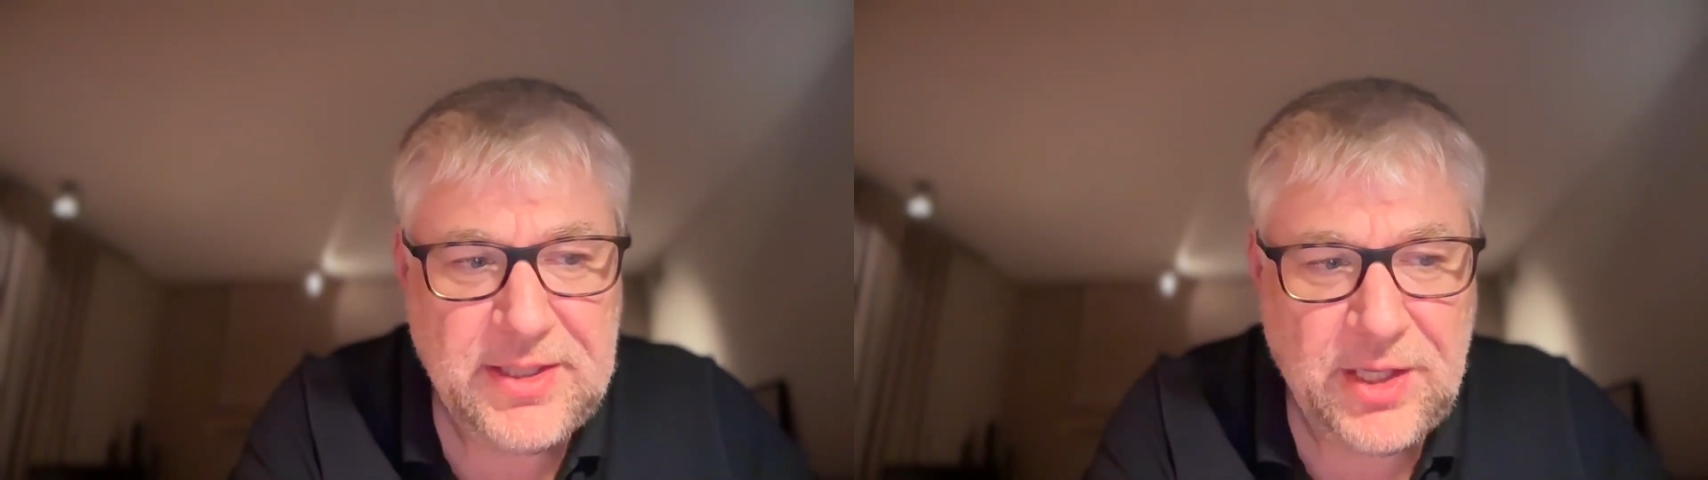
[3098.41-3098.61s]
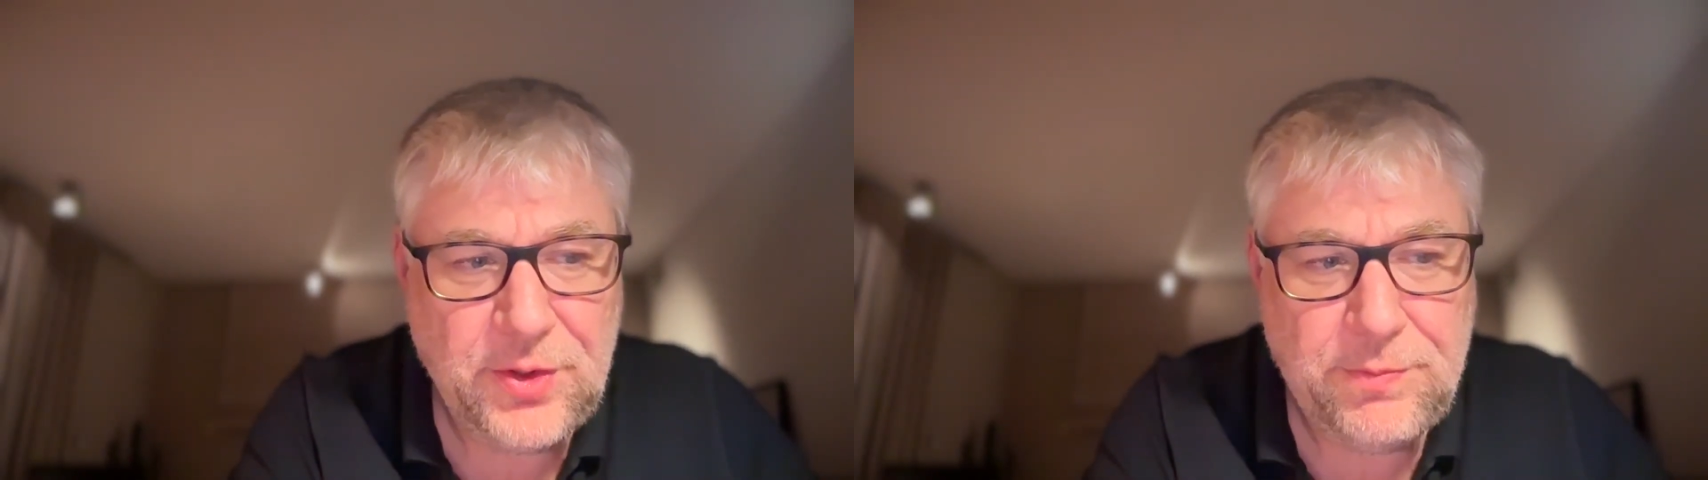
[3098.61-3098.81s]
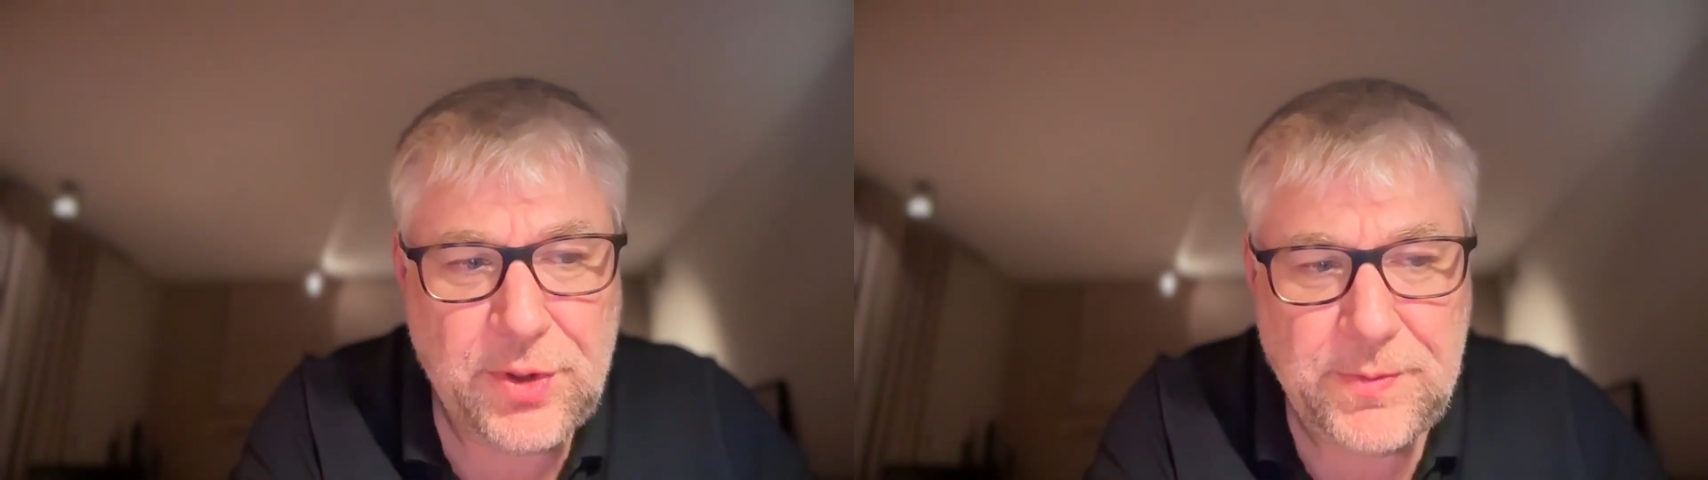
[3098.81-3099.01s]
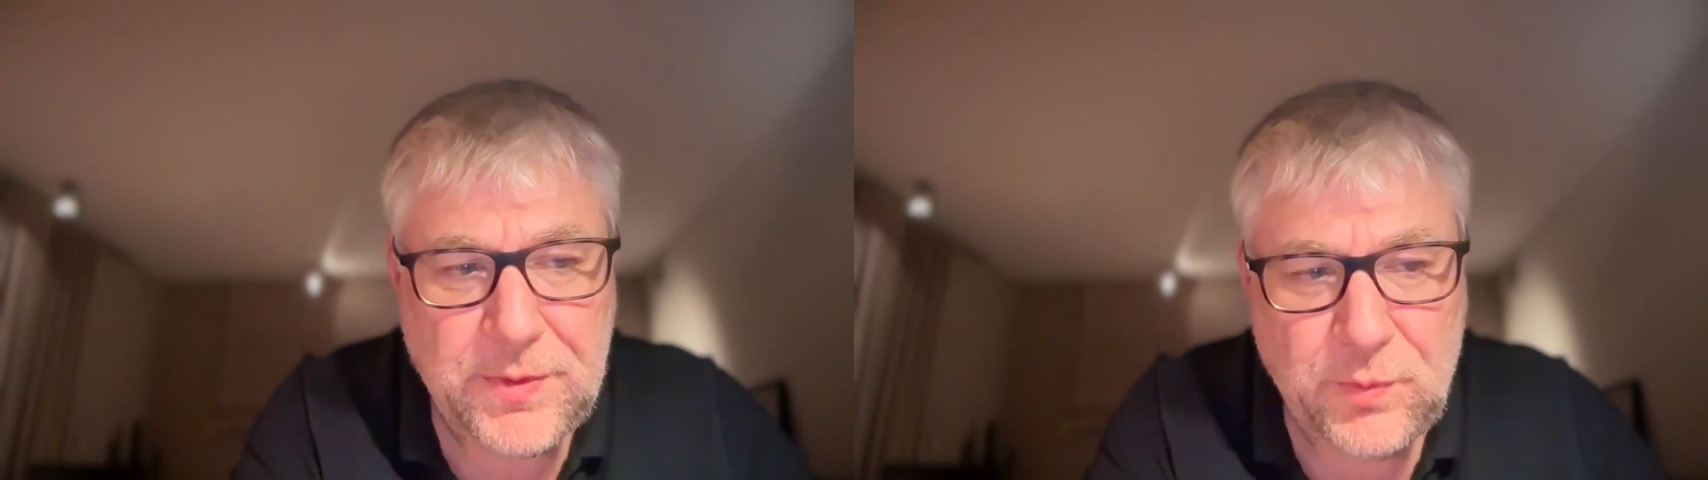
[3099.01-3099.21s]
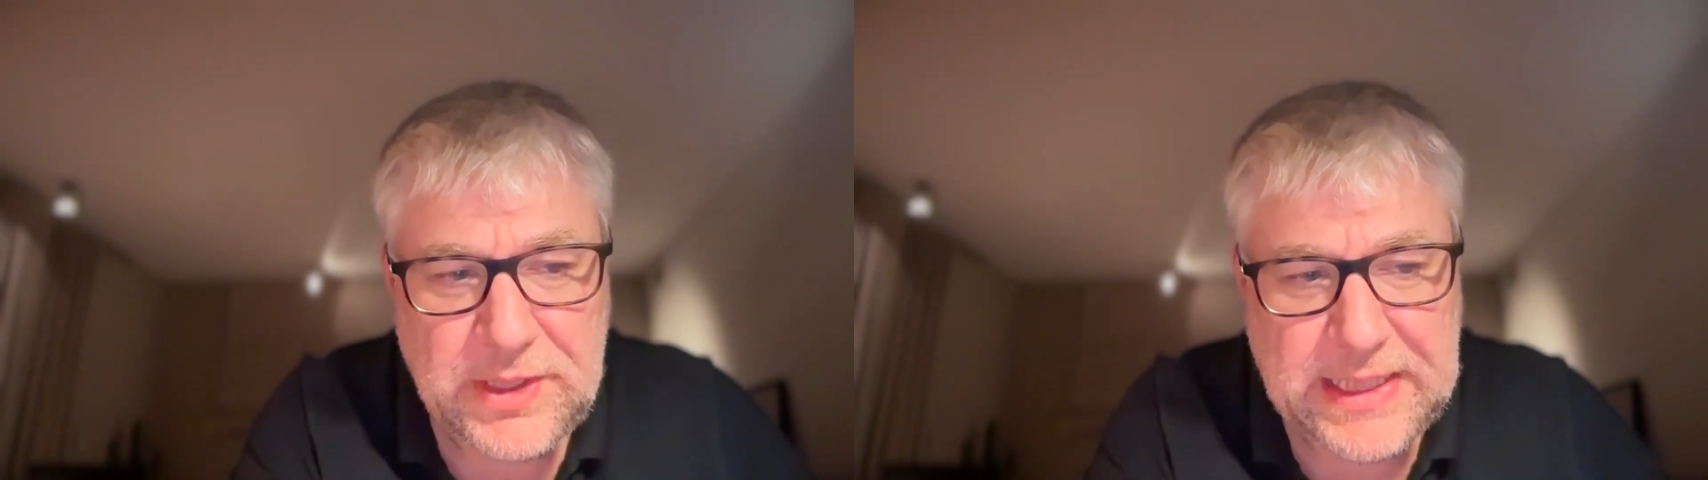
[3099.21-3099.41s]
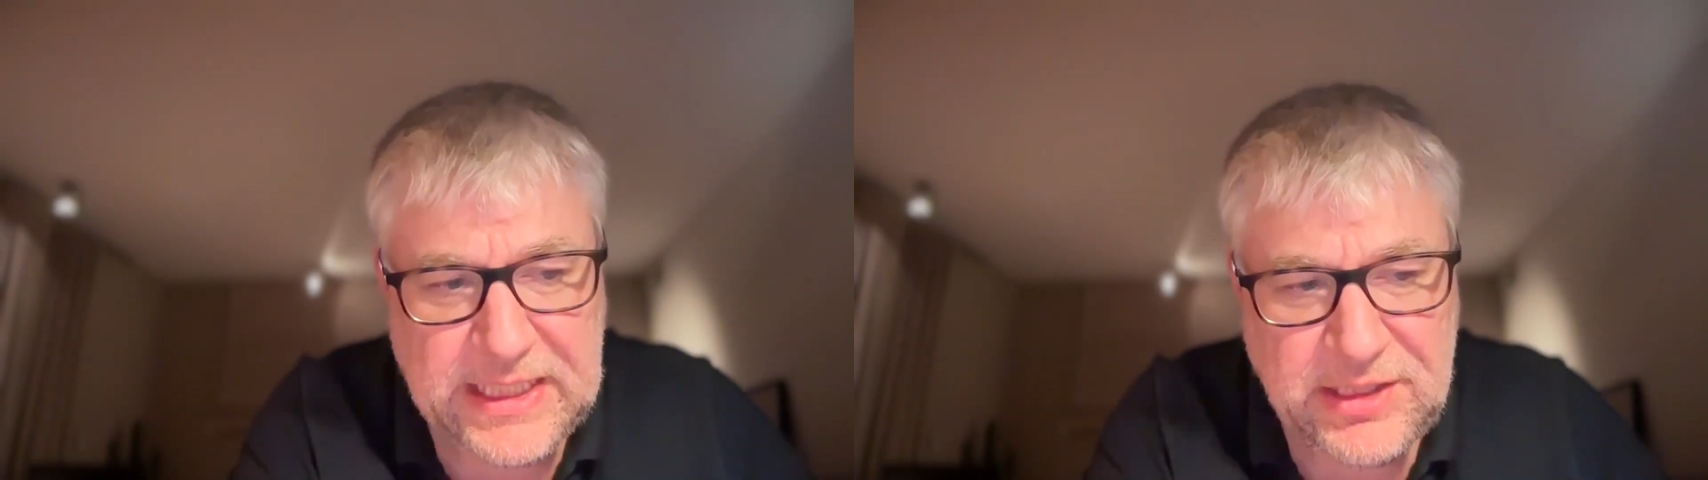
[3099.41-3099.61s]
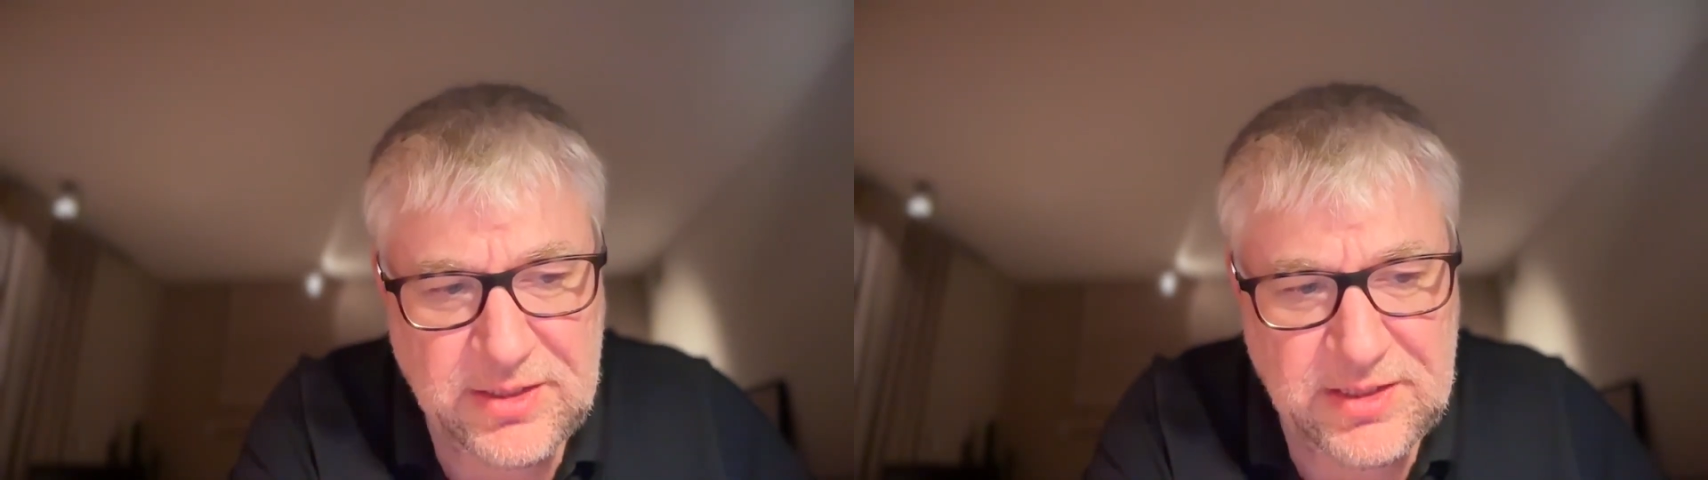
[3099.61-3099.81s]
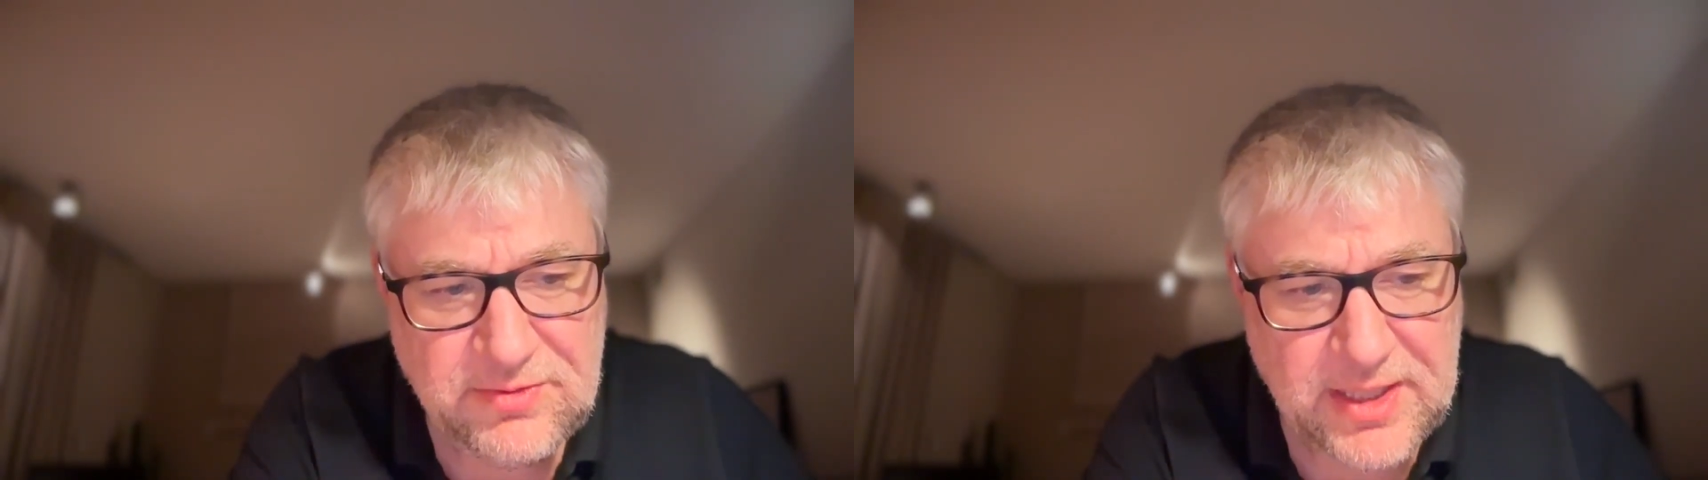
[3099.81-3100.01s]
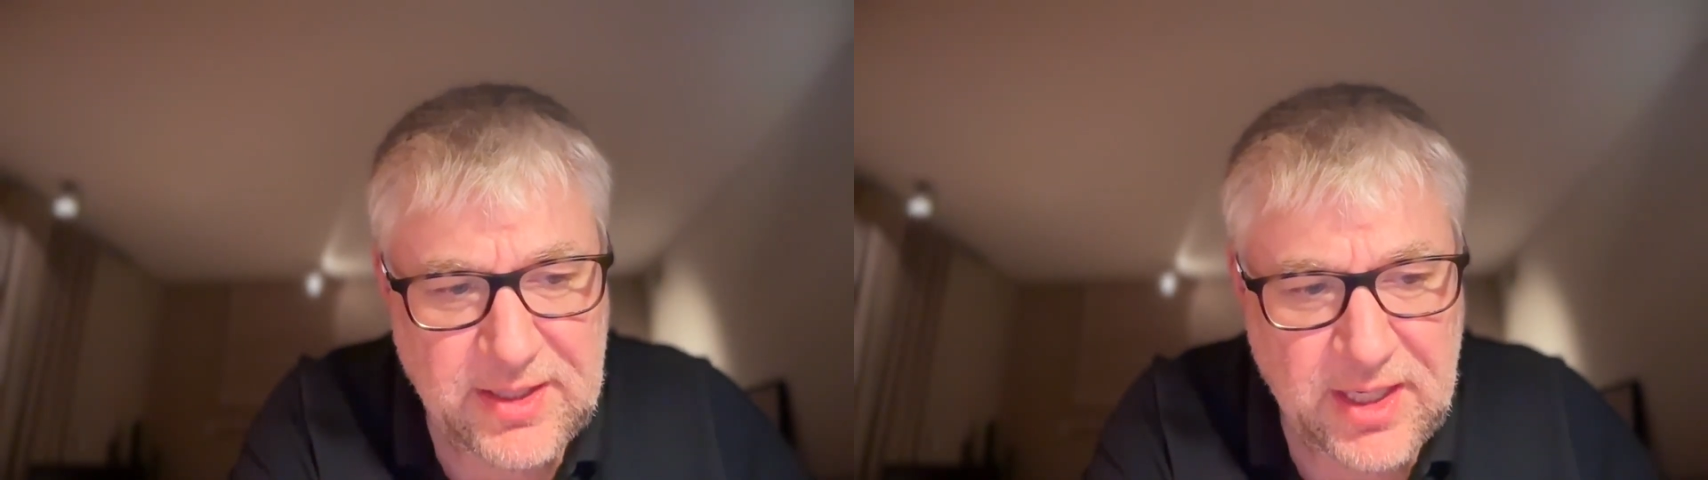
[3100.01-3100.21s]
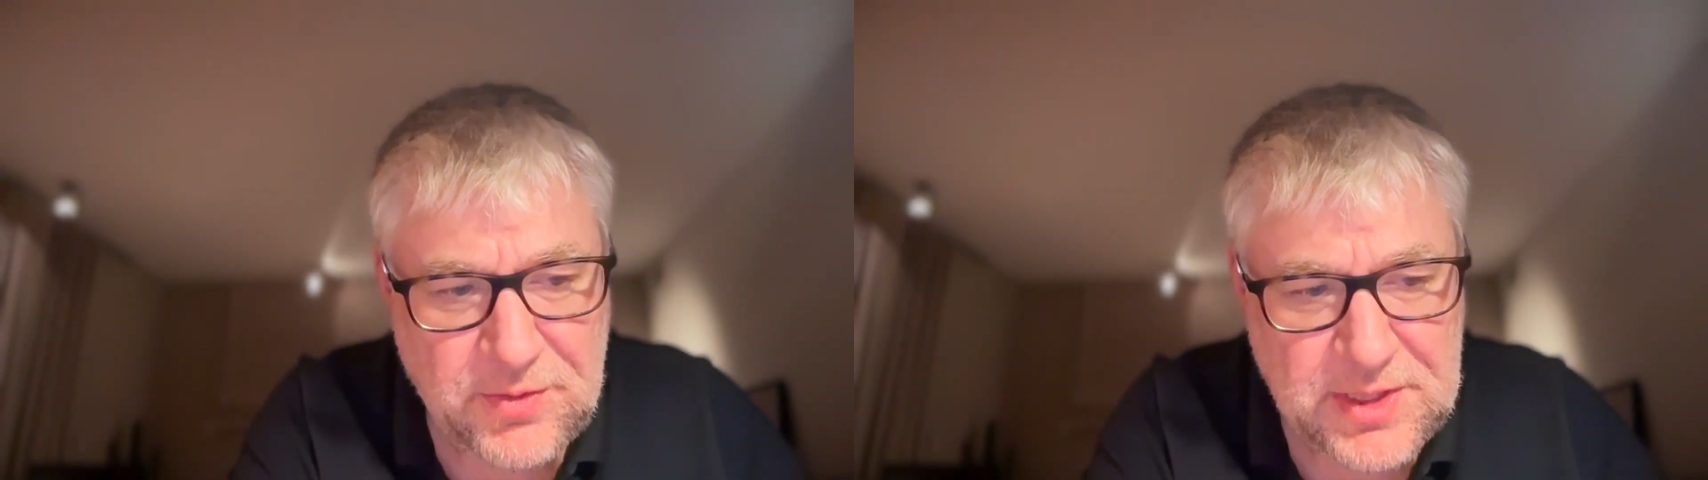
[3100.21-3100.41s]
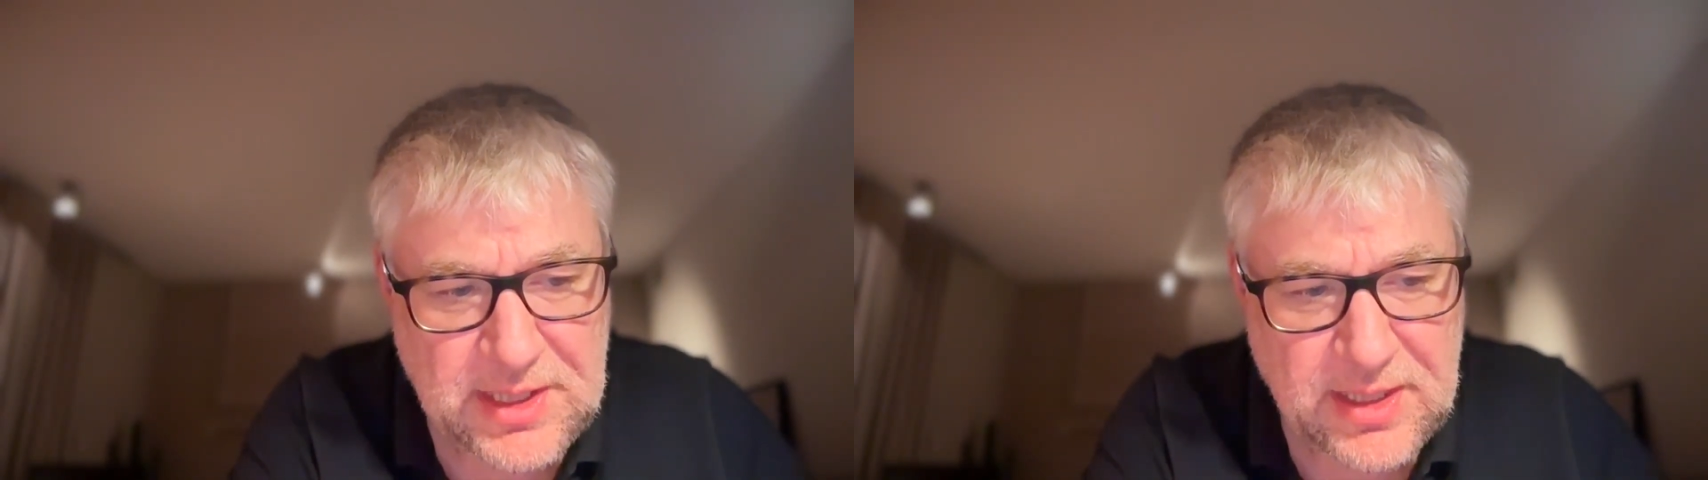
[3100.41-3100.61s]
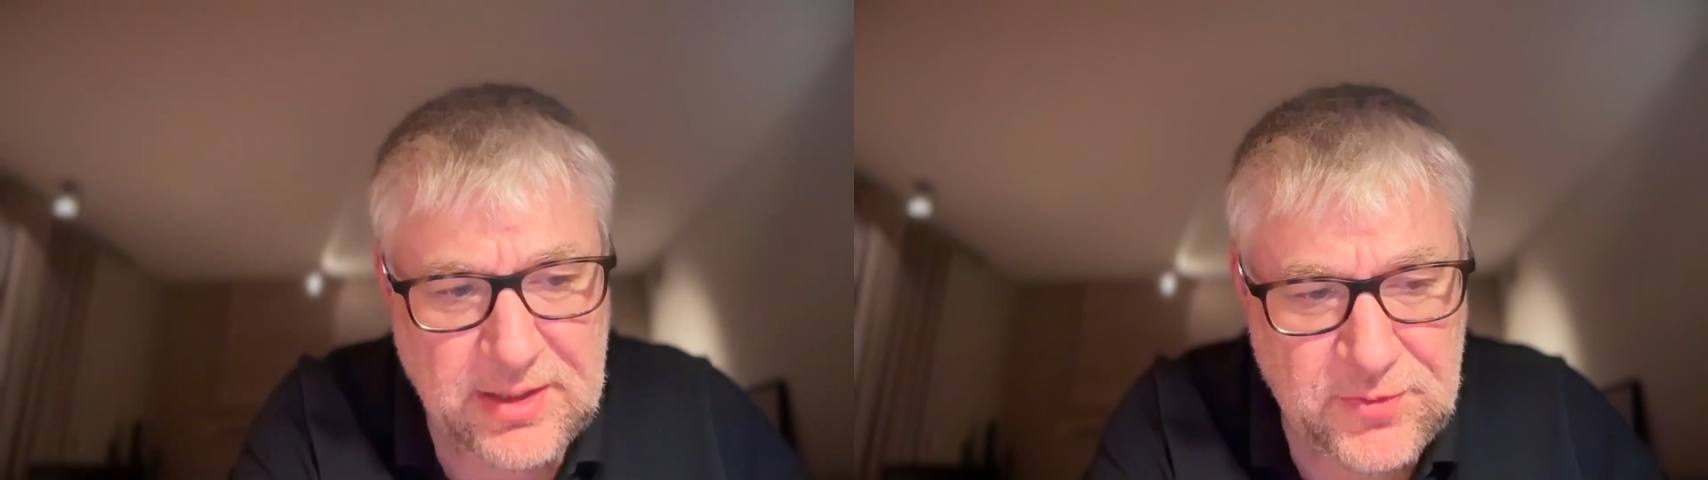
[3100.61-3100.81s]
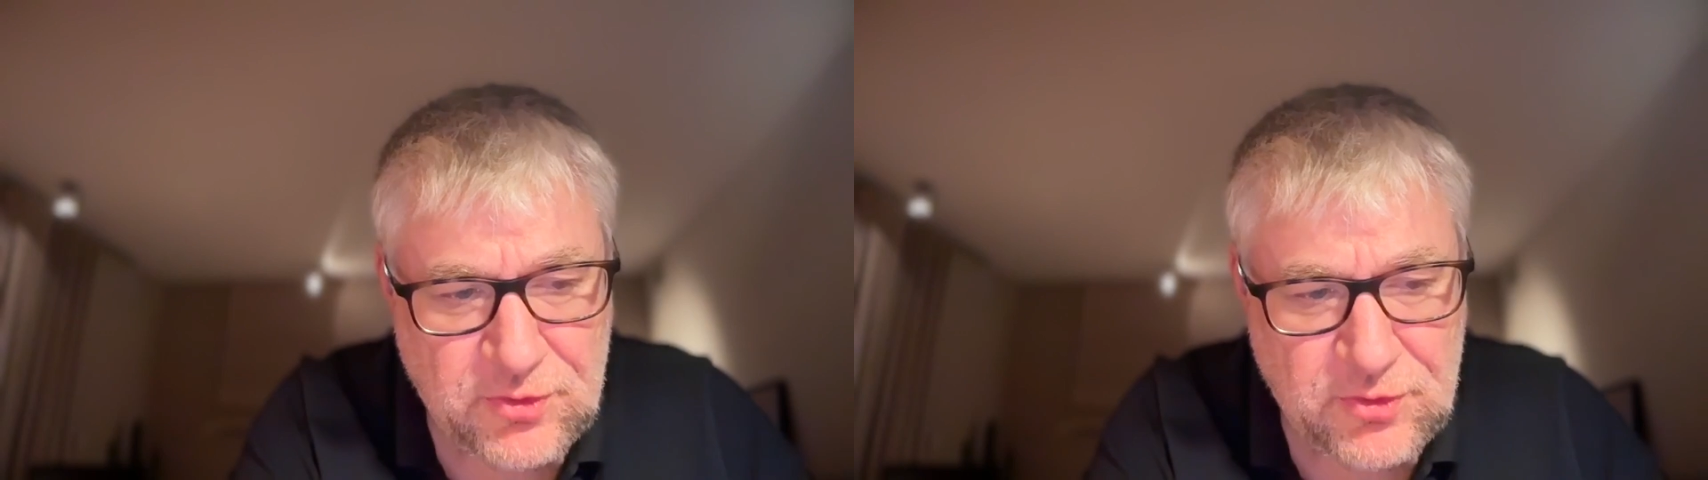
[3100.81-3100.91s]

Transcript: Now, the problem with the agents right now is that